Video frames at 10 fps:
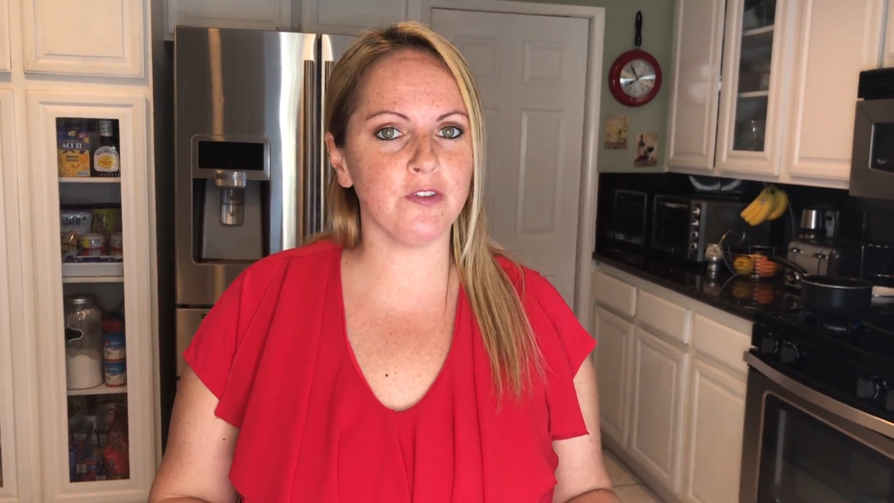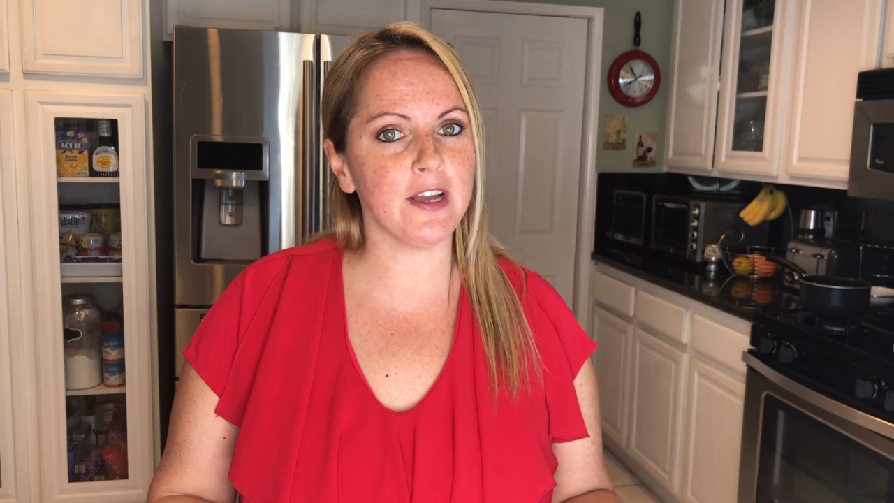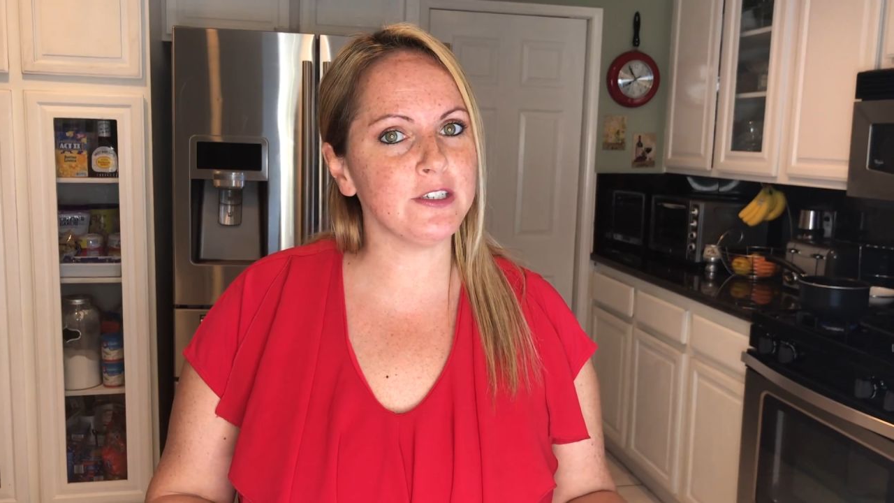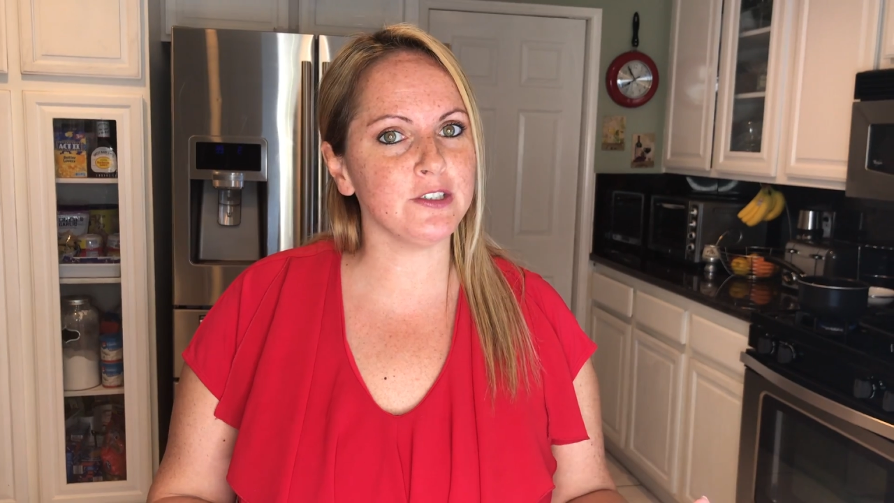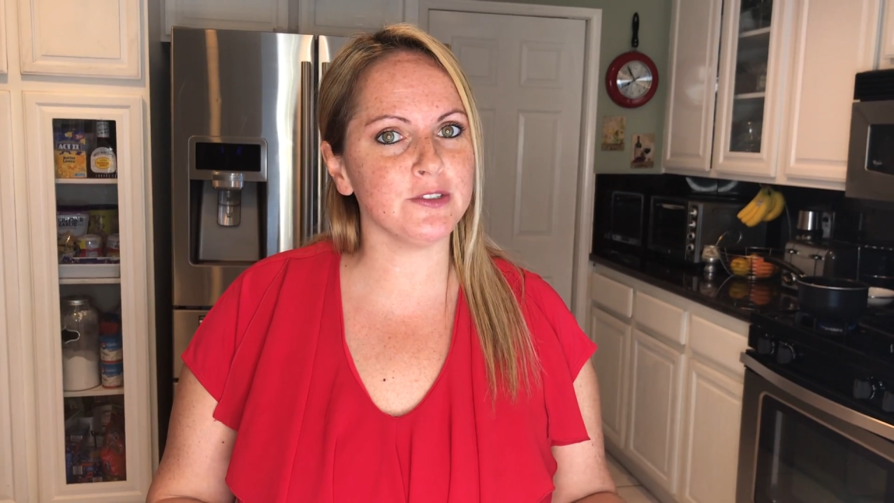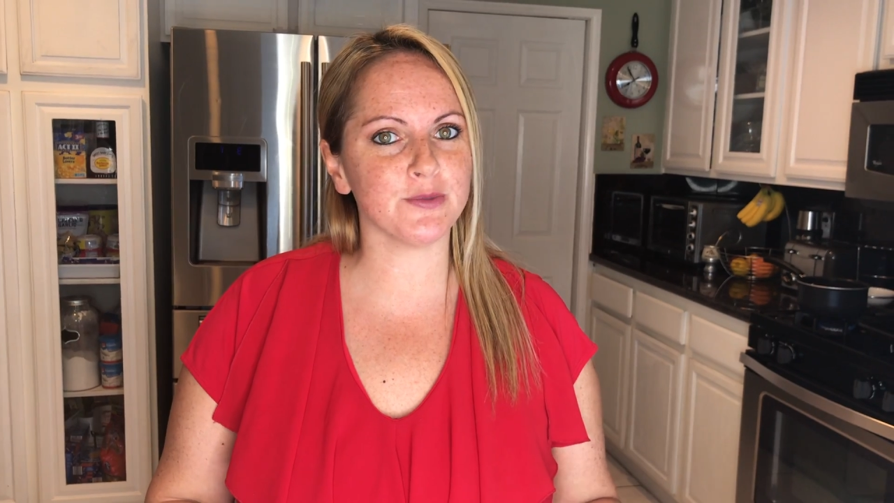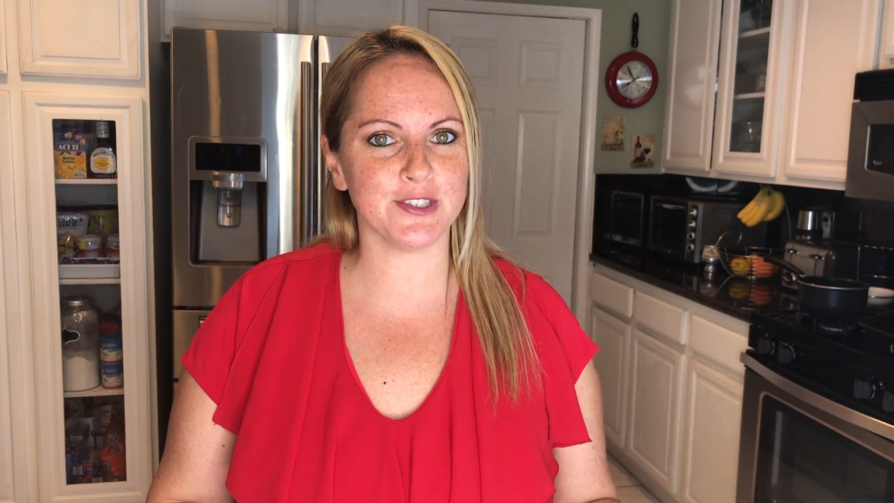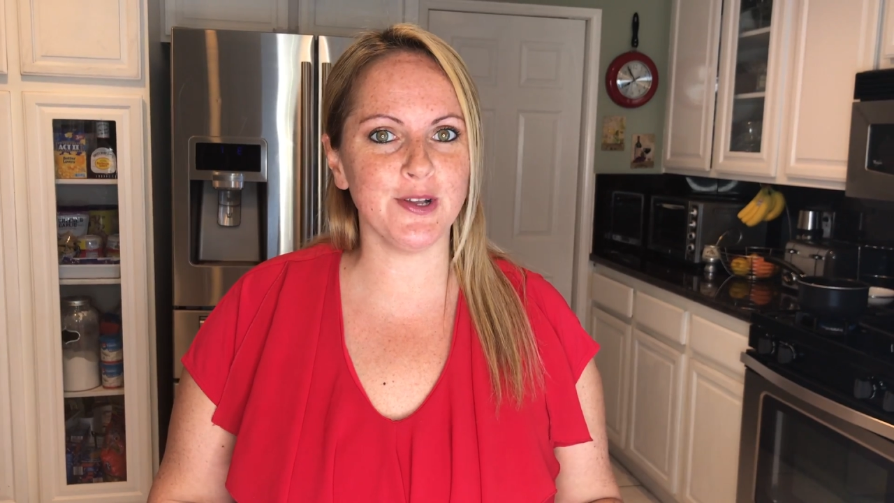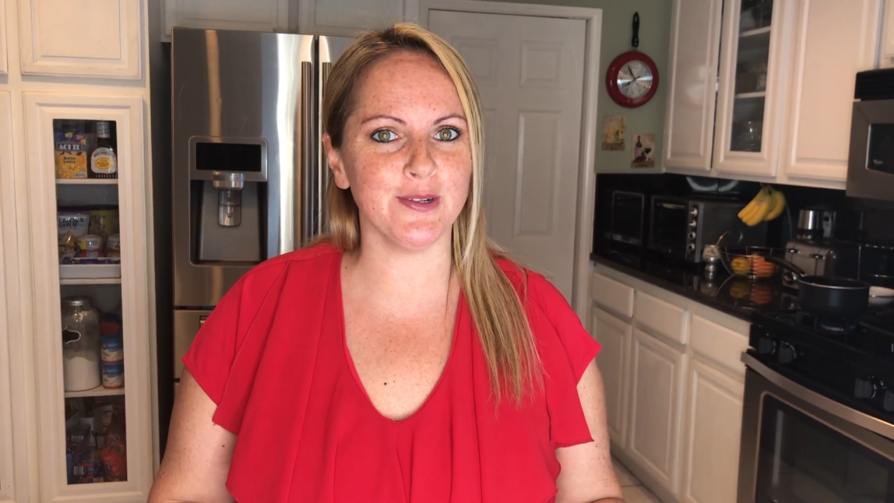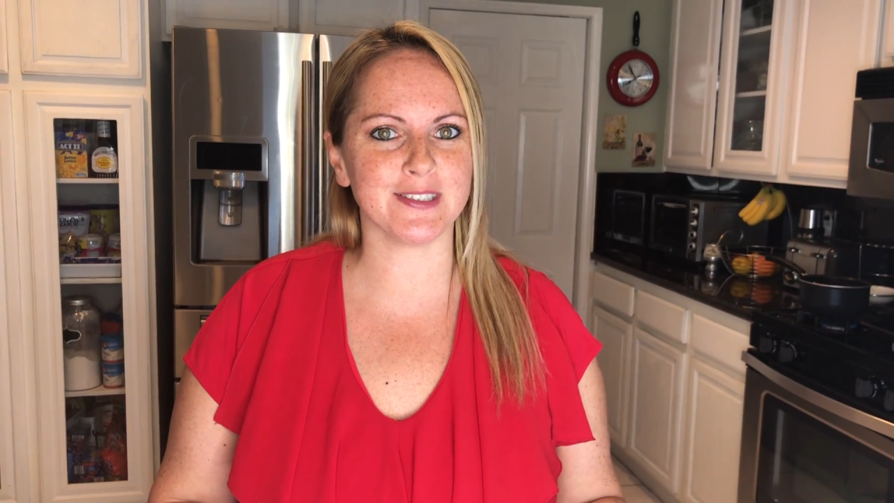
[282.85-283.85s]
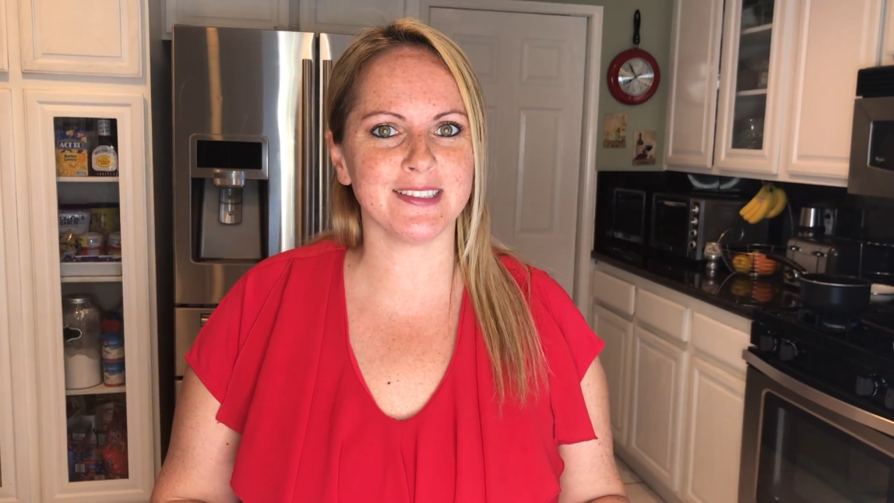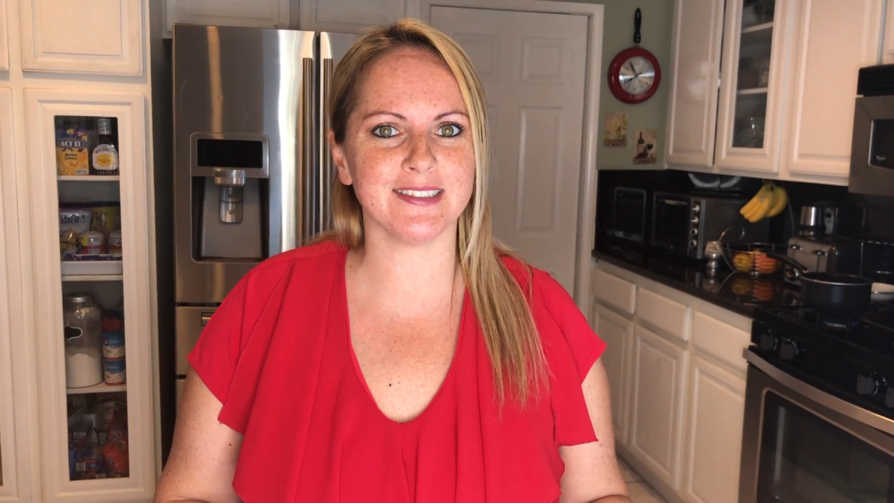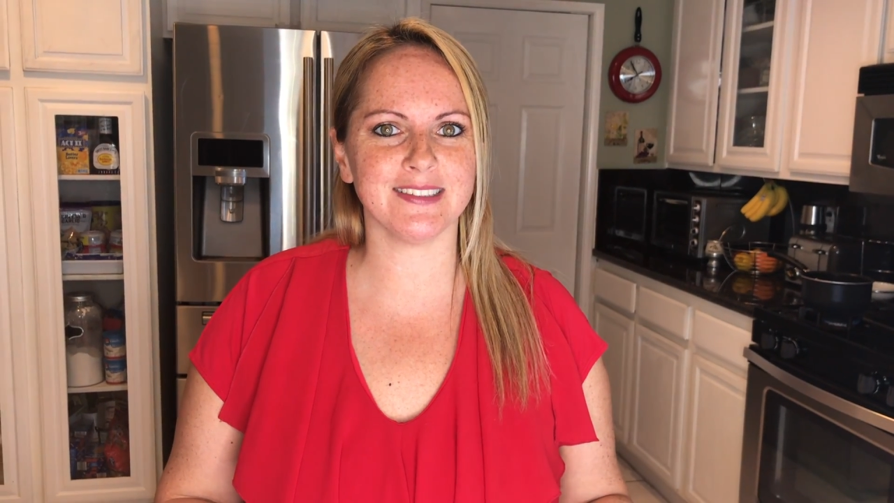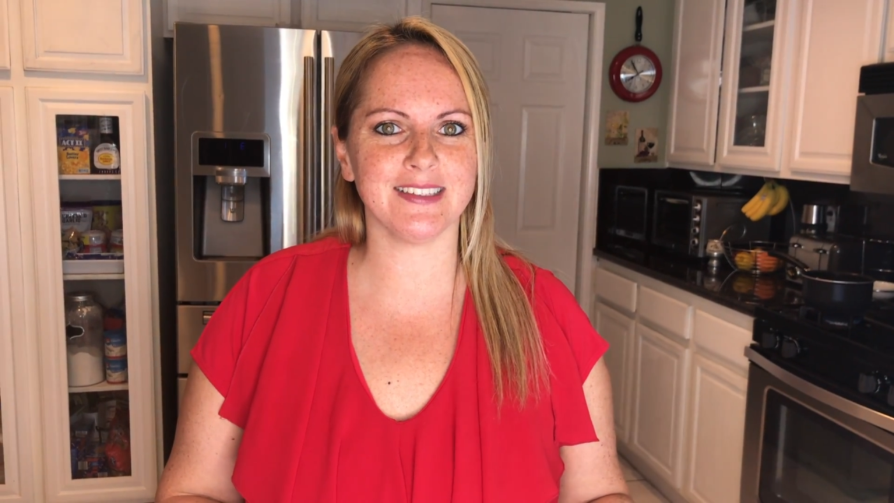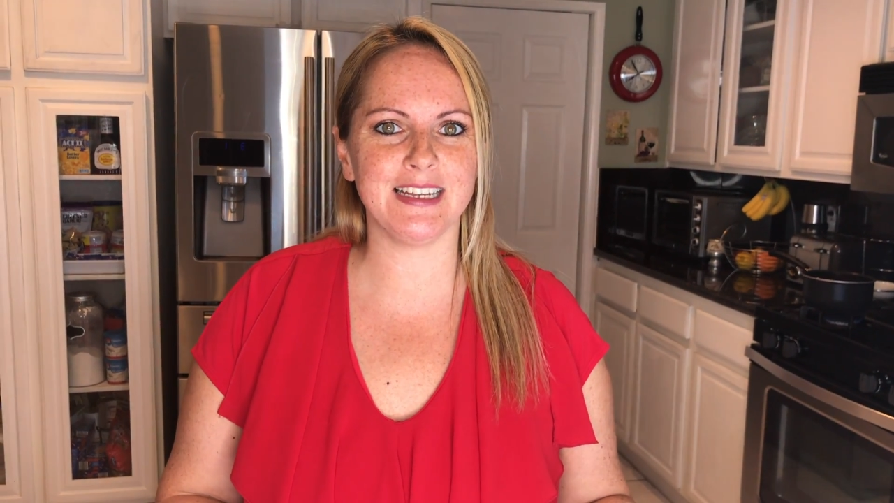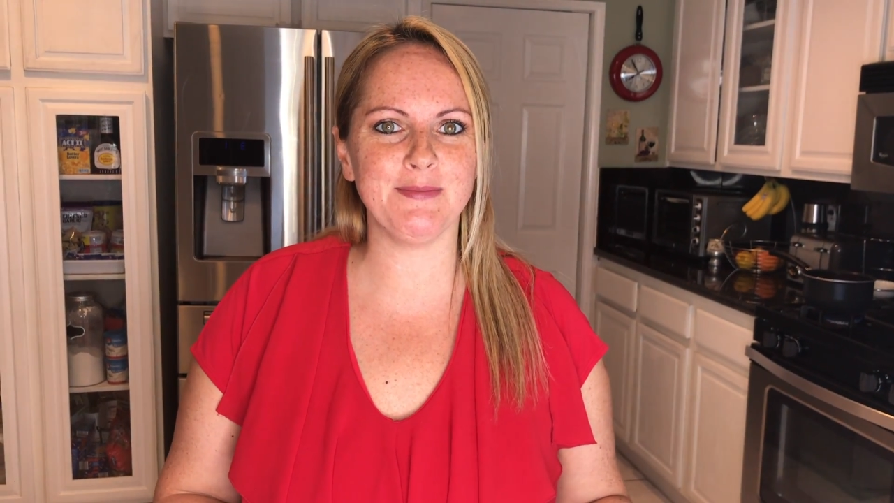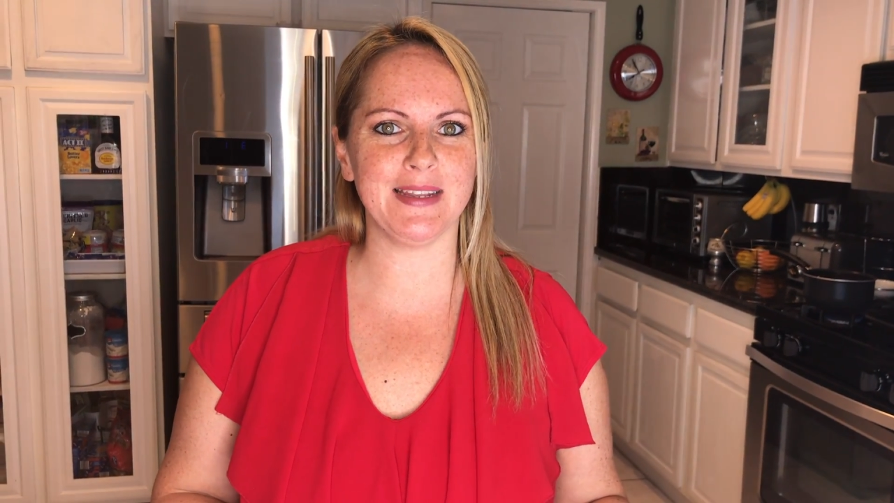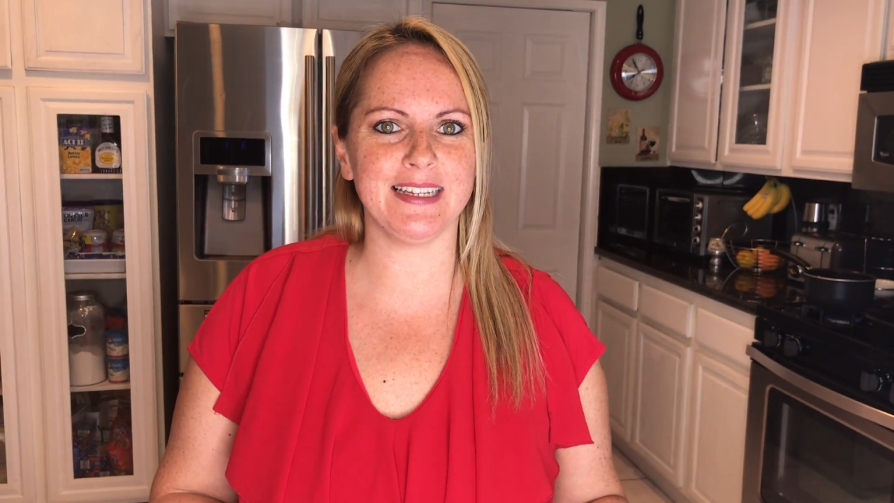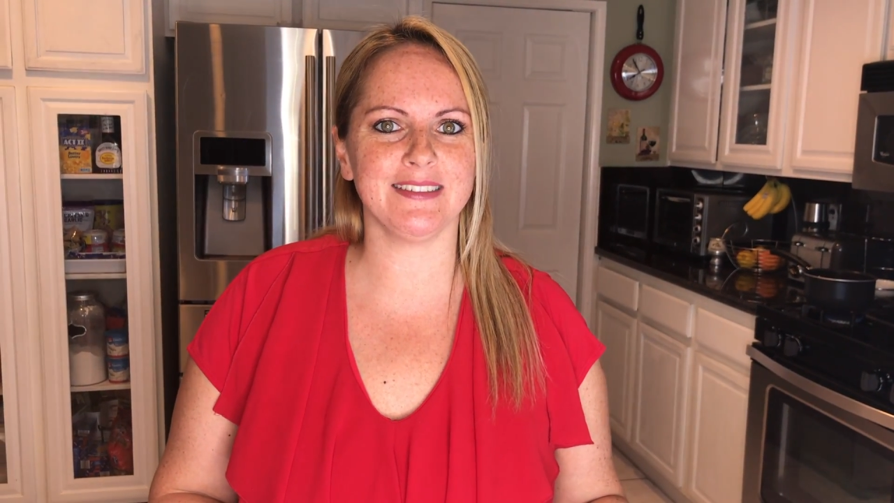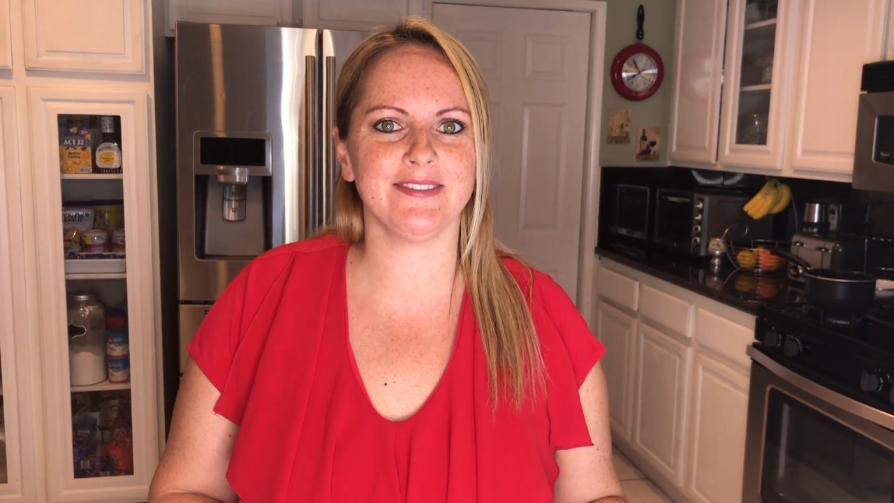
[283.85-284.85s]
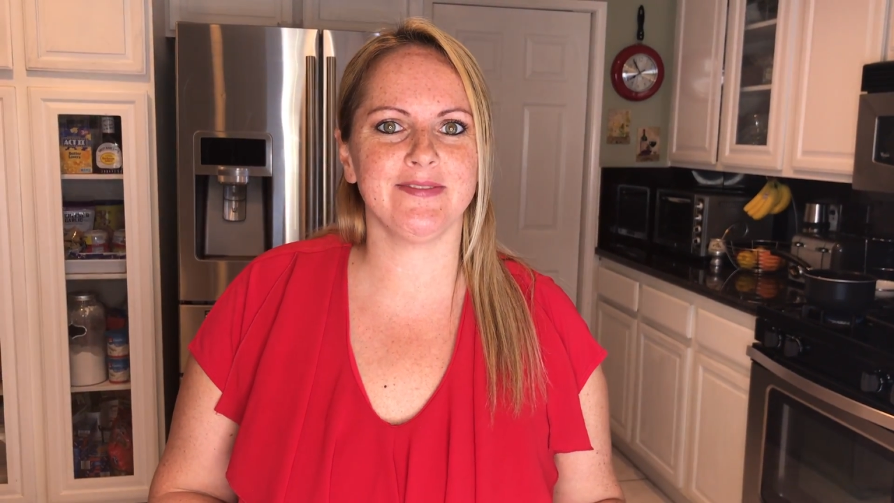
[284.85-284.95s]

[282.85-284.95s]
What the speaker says: final results in a minute.